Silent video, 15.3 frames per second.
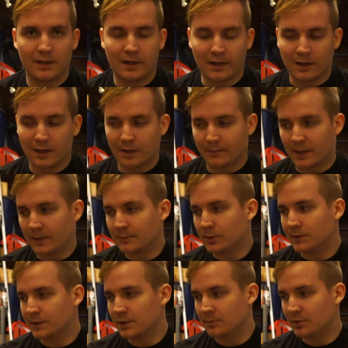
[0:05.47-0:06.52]
I'm
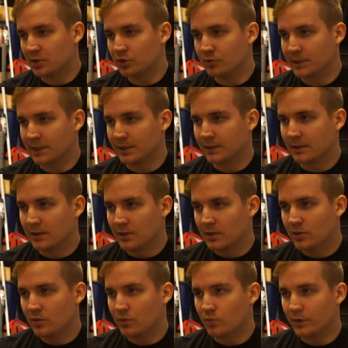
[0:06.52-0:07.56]
going to be doing it
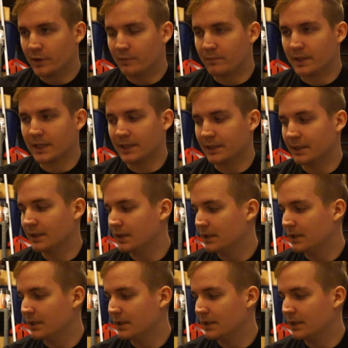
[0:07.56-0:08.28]
with my